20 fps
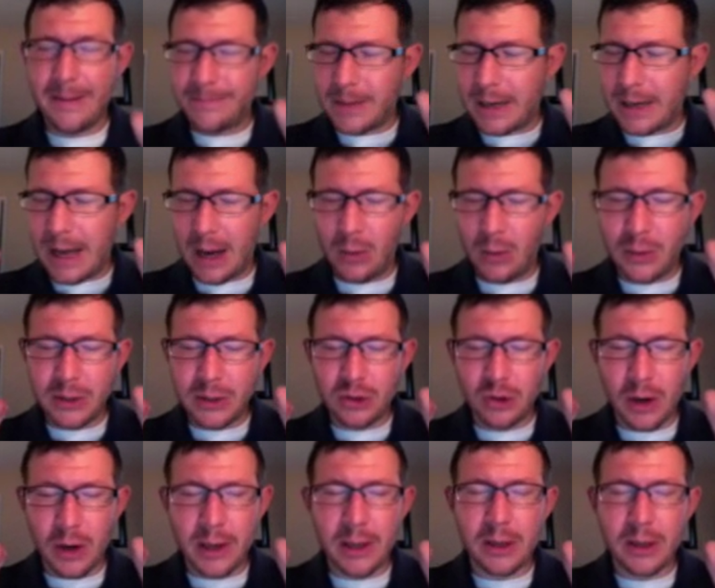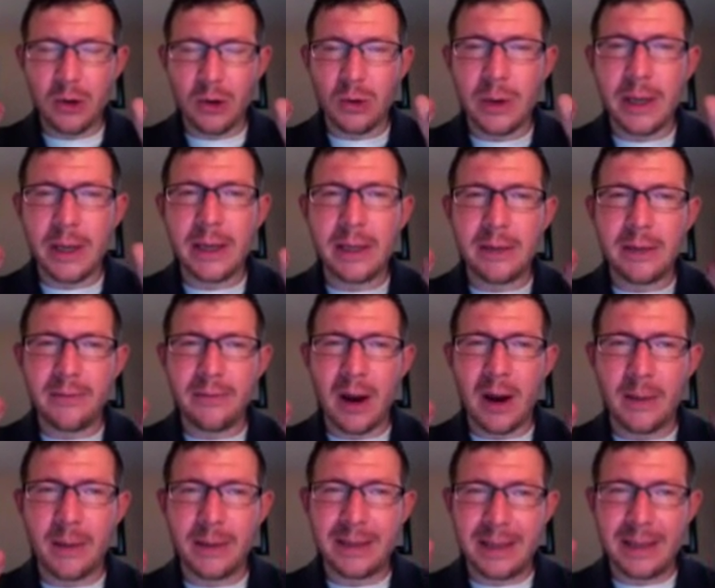And how we try to create an
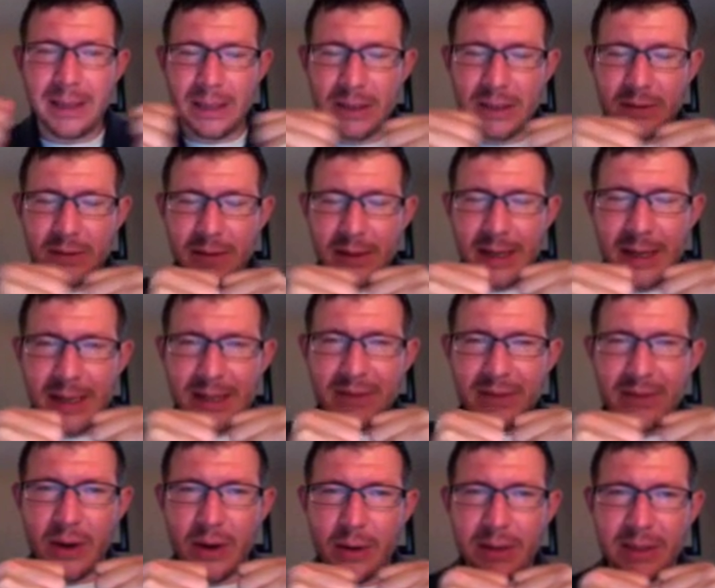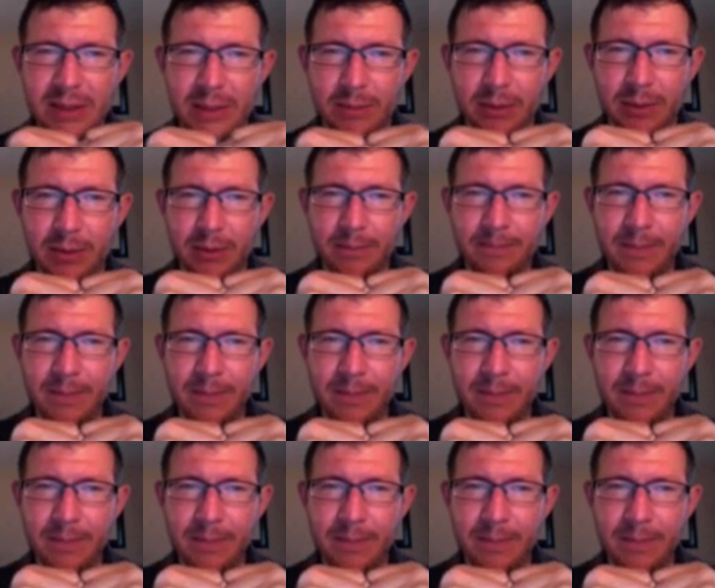environment that is very similar.